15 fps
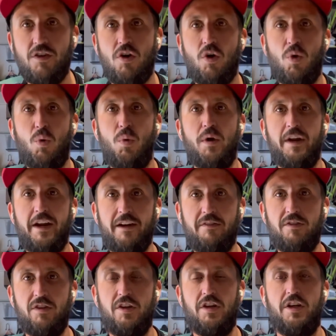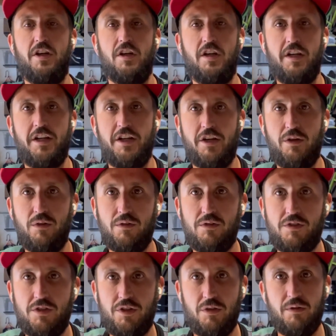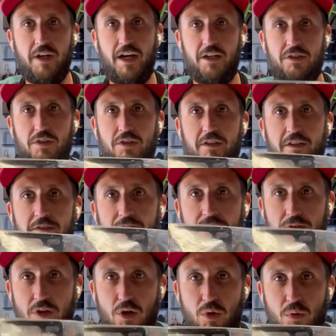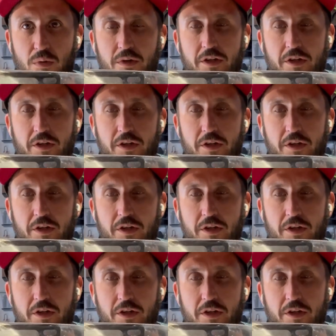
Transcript: or whatever you're gonna use to actually flow